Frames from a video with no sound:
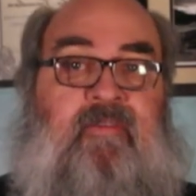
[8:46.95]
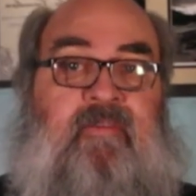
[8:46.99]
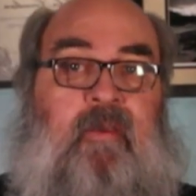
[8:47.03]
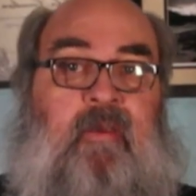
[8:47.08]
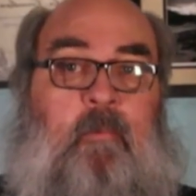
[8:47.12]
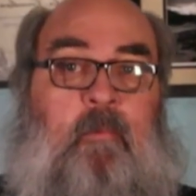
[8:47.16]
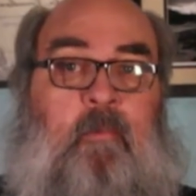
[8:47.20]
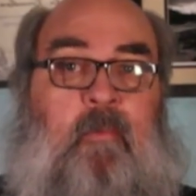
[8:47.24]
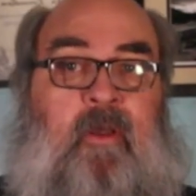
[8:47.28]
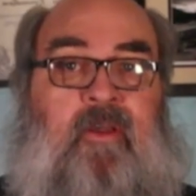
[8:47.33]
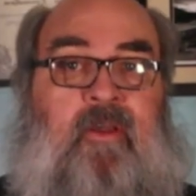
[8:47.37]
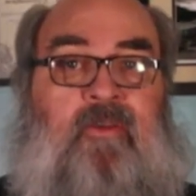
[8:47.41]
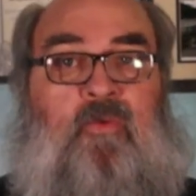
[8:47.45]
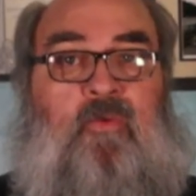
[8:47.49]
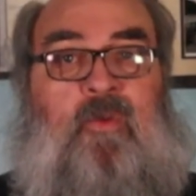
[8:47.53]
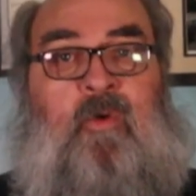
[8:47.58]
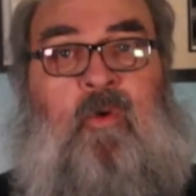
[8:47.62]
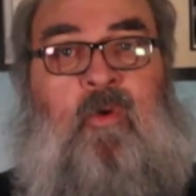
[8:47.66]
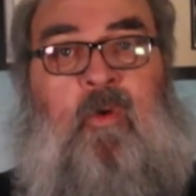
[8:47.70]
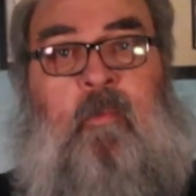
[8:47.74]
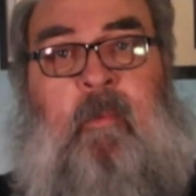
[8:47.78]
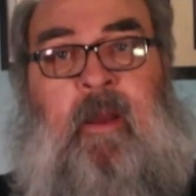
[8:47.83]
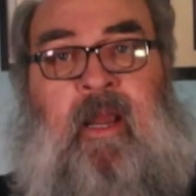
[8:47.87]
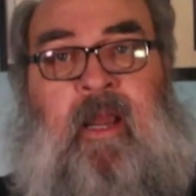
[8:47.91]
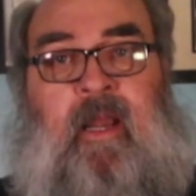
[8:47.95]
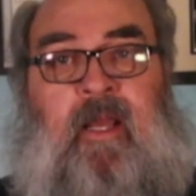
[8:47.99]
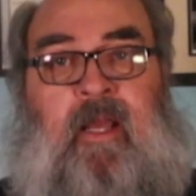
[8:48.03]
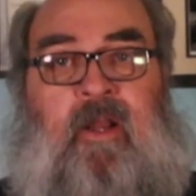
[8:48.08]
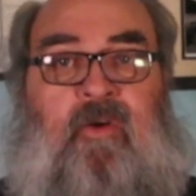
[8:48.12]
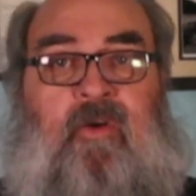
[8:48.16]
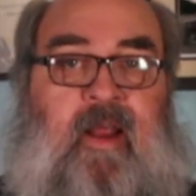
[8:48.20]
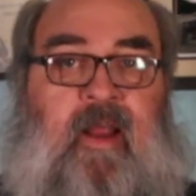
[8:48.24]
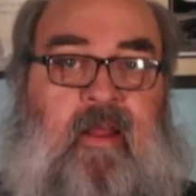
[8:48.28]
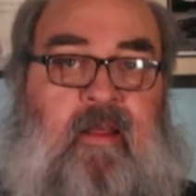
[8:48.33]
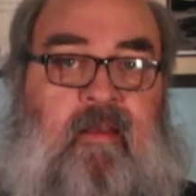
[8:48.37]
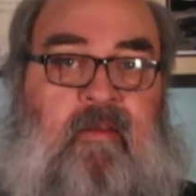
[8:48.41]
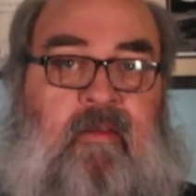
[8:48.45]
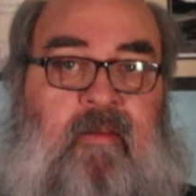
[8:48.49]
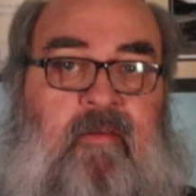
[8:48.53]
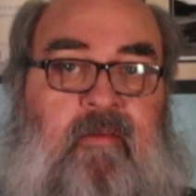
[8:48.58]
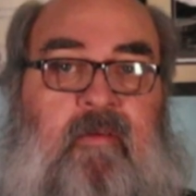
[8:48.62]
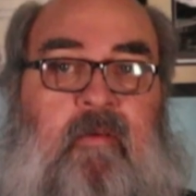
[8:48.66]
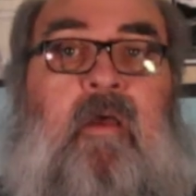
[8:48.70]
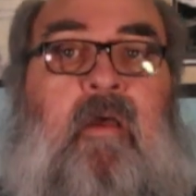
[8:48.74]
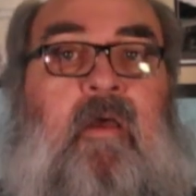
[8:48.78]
that mix with the remaining credits.